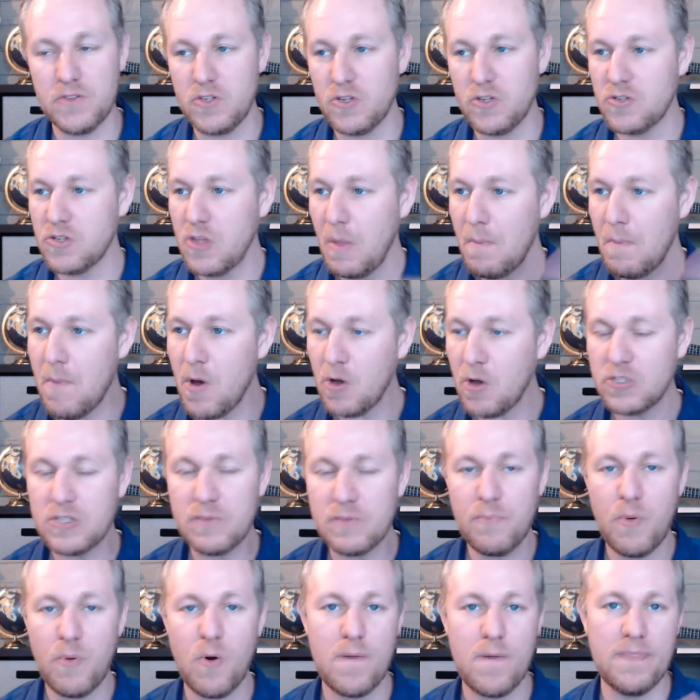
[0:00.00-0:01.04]
Those are the most
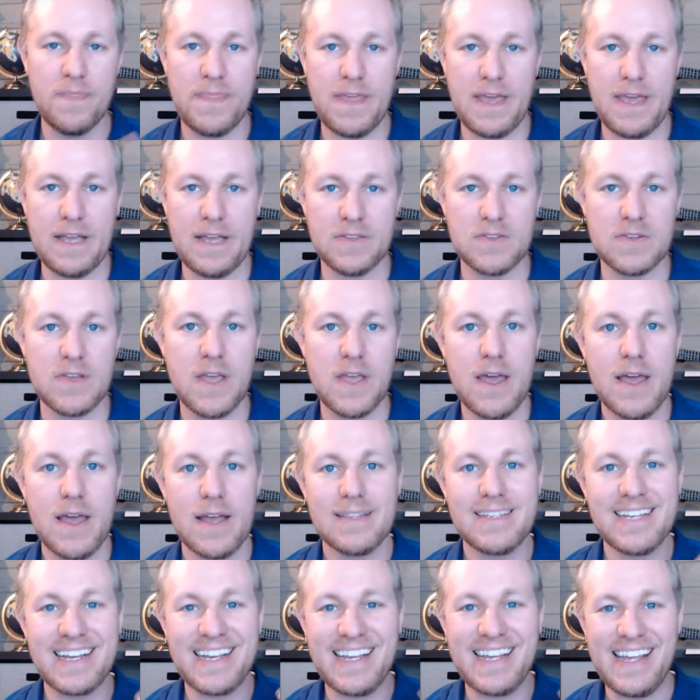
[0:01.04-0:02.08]
important things
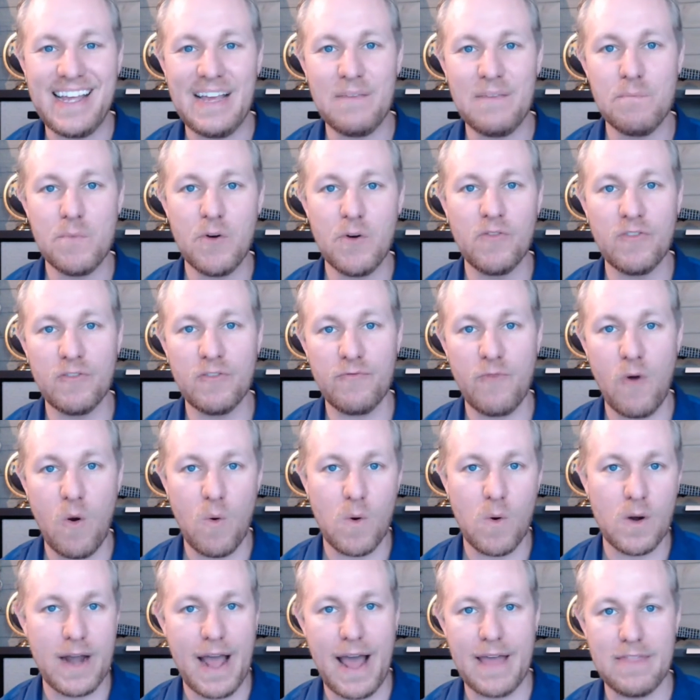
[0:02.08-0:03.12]
to keep moving
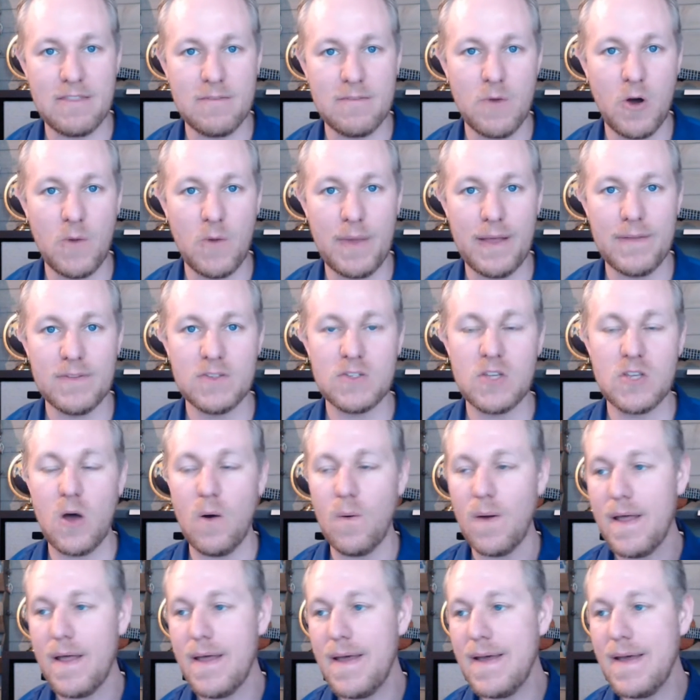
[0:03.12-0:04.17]
forward at the moment.
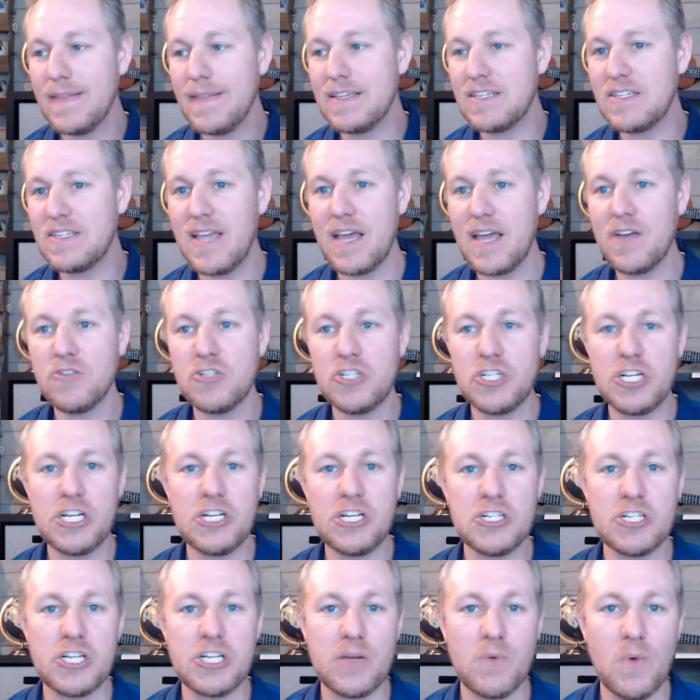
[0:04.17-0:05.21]
So the sales
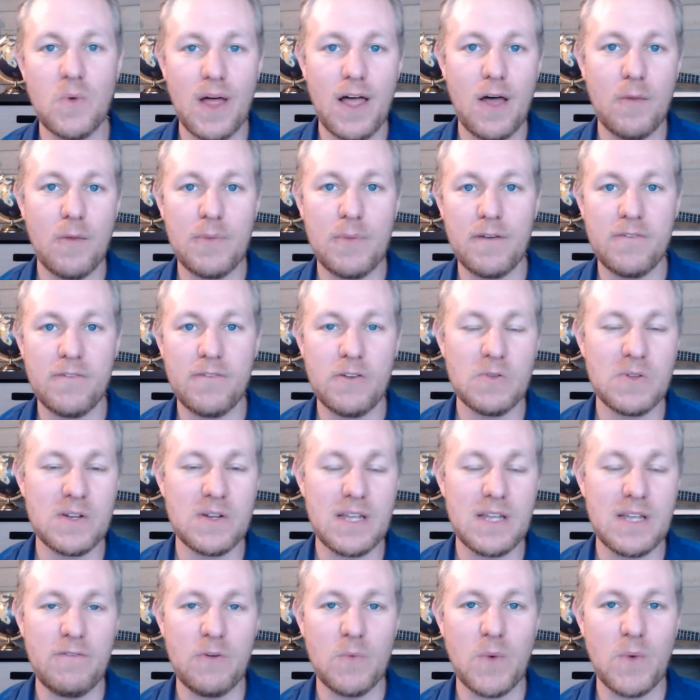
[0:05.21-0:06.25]
cheat sheet will help you
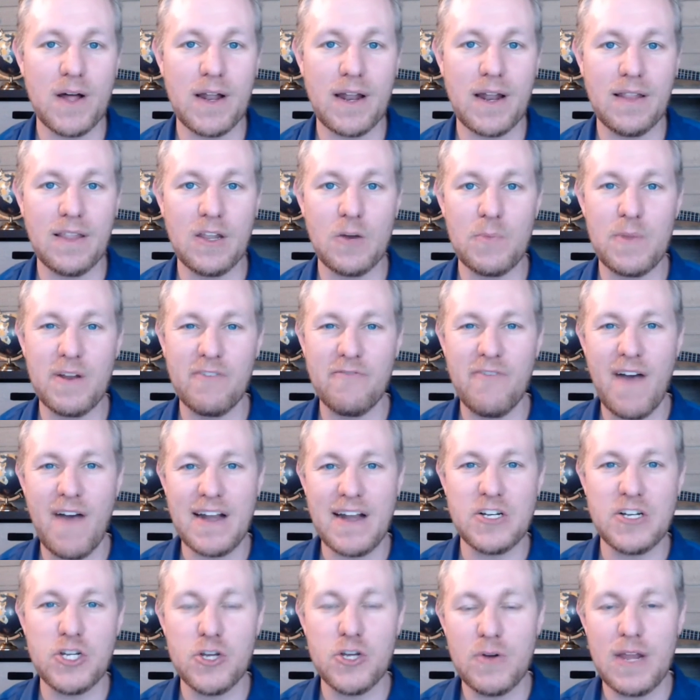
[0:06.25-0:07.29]
if you want a little bit of
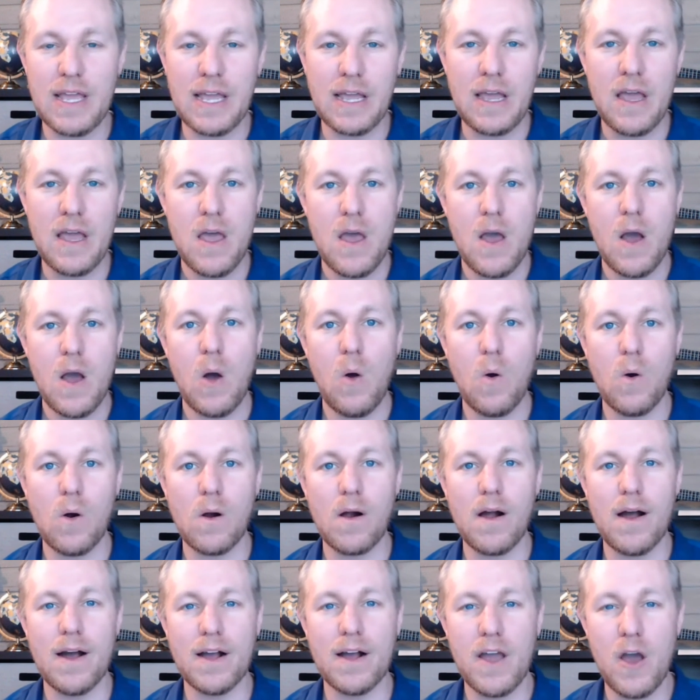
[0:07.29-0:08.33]
fine tuning
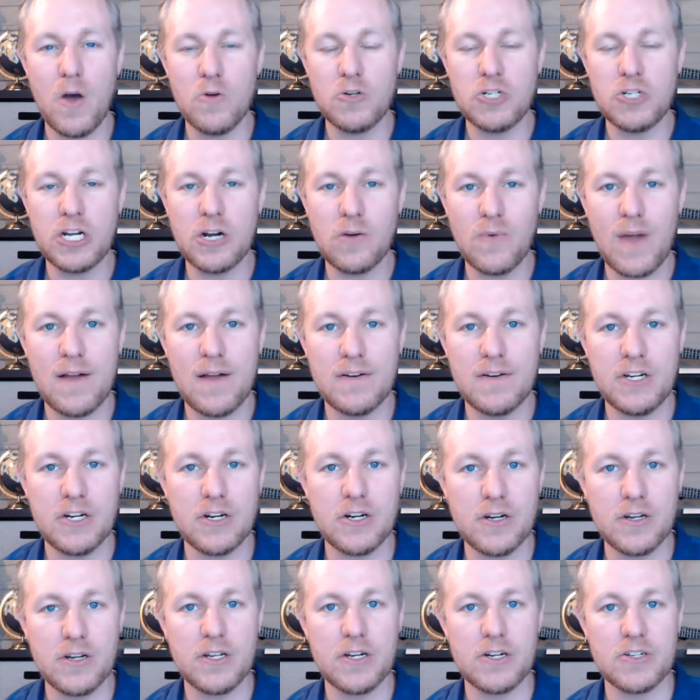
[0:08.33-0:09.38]
or coaching around
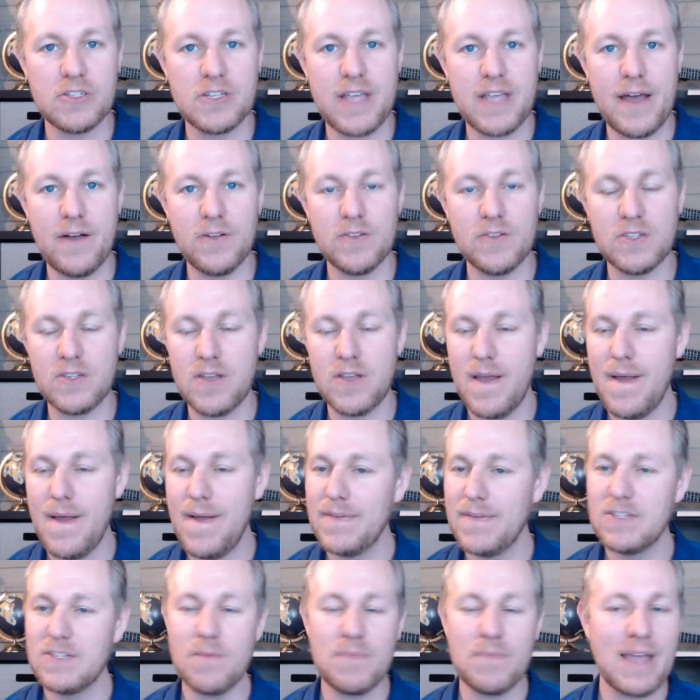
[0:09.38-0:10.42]
your sales.
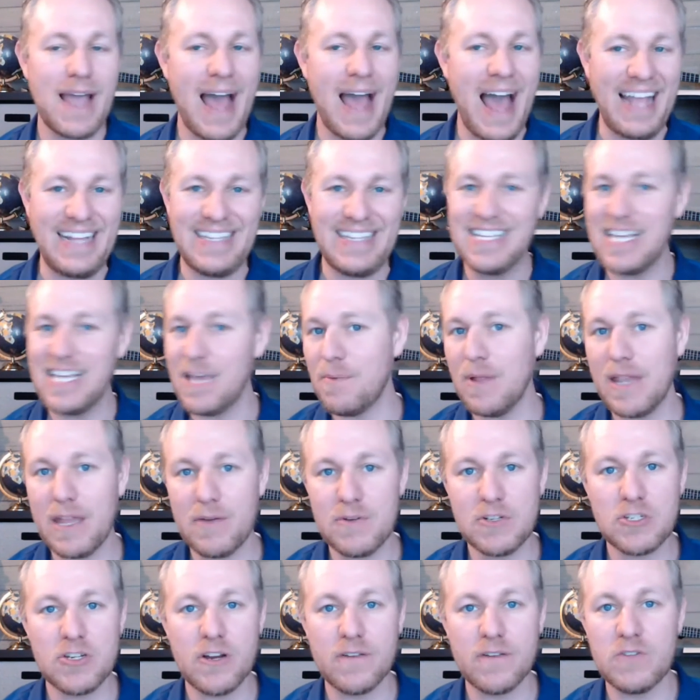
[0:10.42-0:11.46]
Something I typically
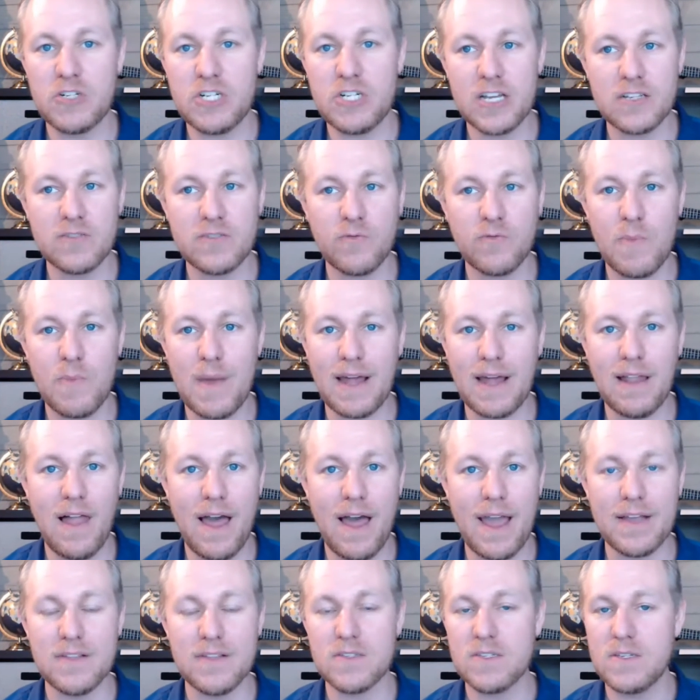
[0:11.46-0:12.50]
reserve just for my
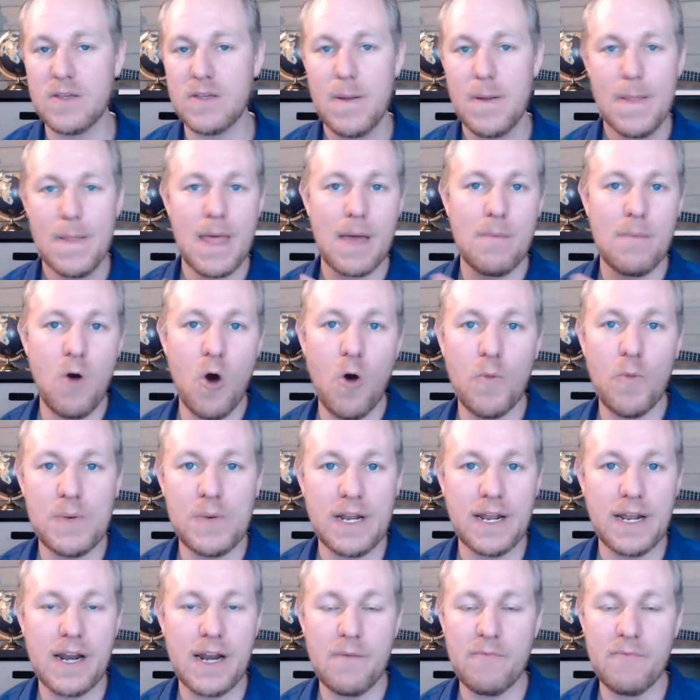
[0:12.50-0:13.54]
clients. I'm
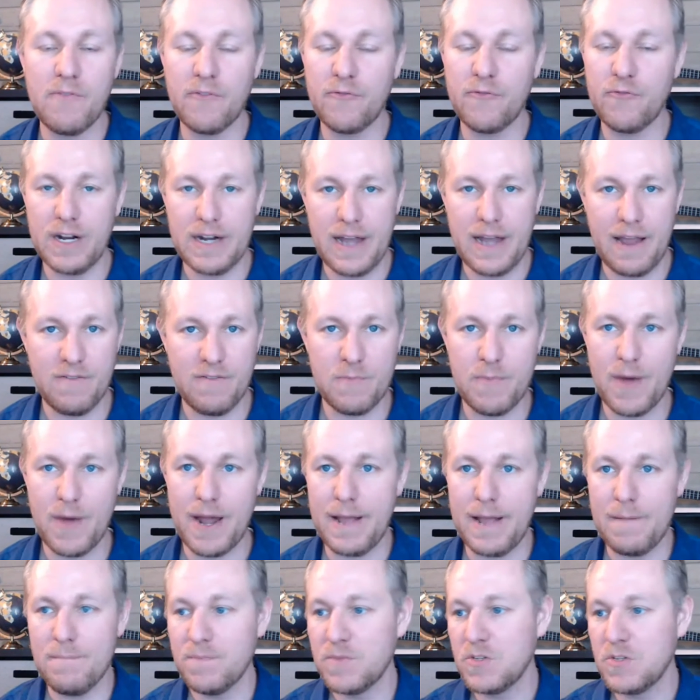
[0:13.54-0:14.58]
opening it up for free to
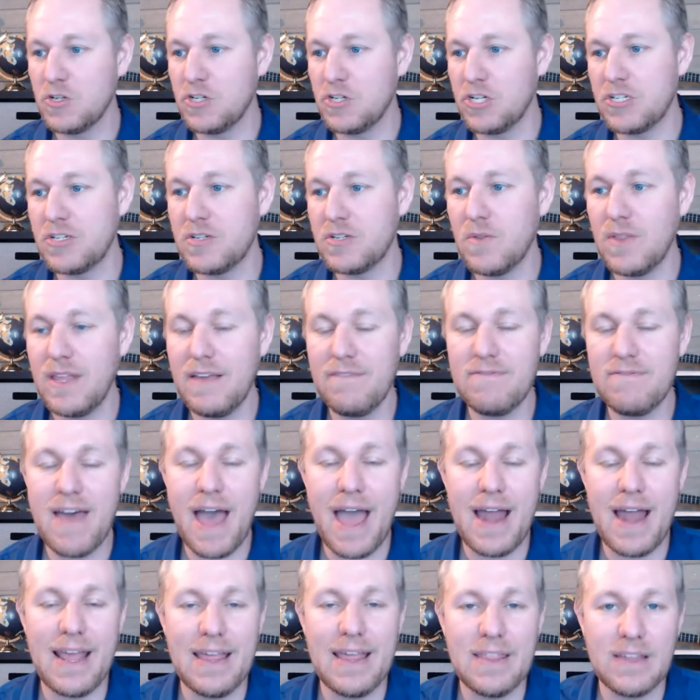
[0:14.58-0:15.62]
everybody. So just leave
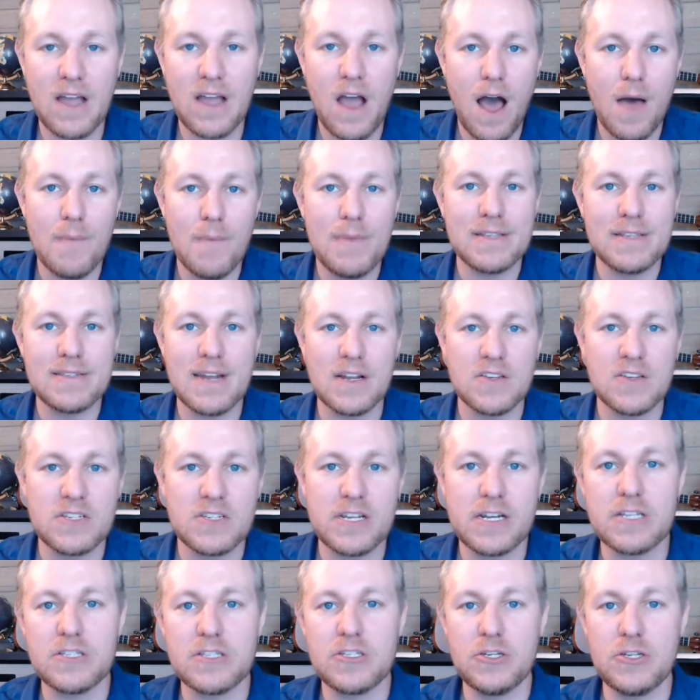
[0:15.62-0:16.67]
that in the comments and I'll
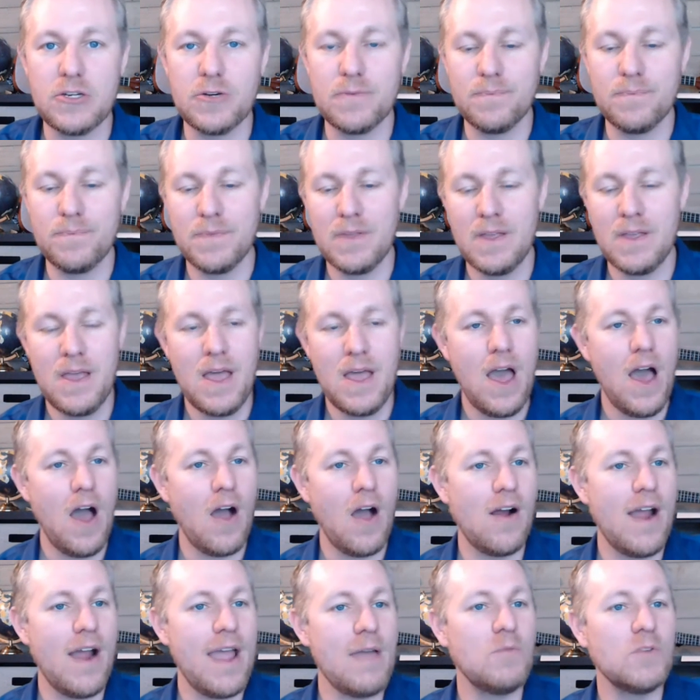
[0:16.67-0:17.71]
send it to you. All
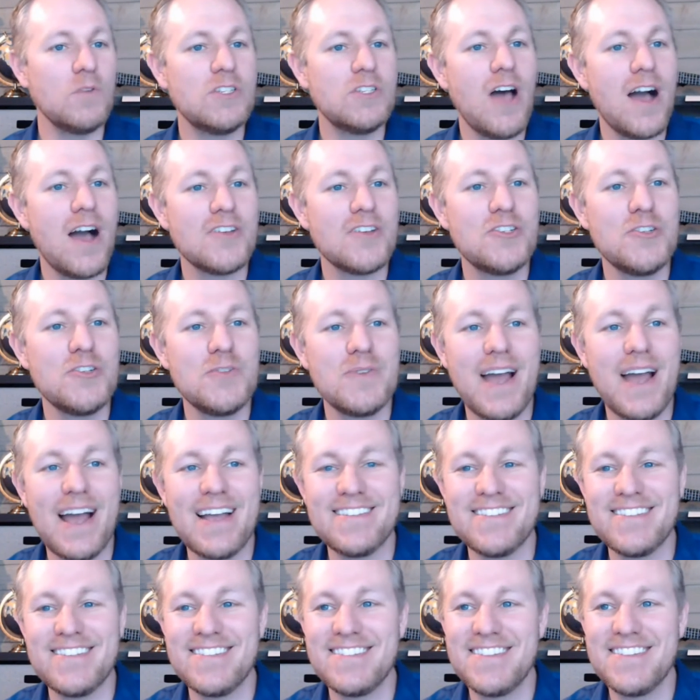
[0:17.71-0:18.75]
right, we'll talk soon,
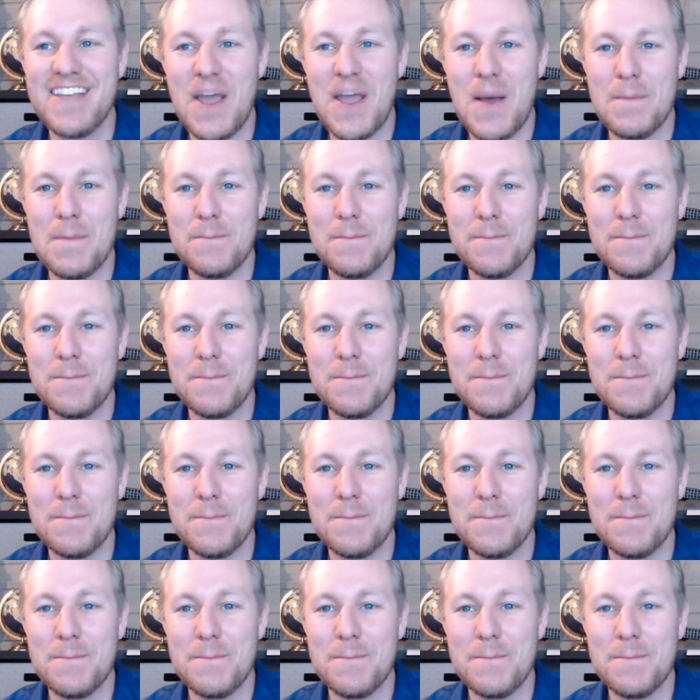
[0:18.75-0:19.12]
guys. See ya.